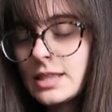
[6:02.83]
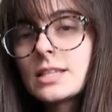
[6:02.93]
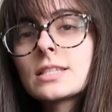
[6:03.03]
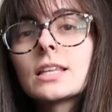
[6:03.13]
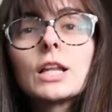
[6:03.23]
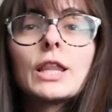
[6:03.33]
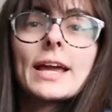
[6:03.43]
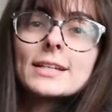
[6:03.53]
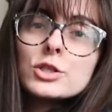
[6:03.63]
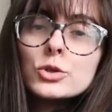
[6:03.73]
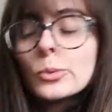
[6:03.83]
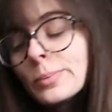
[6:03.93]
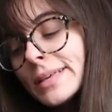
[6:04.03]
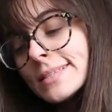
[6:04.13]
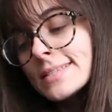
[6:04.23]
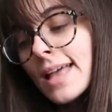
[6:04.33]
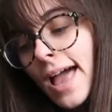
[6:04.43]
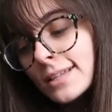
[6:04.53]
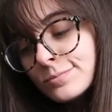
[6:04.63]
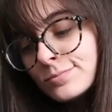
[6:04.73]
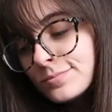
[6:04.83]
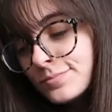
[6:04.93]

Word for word: this little like two-piece set.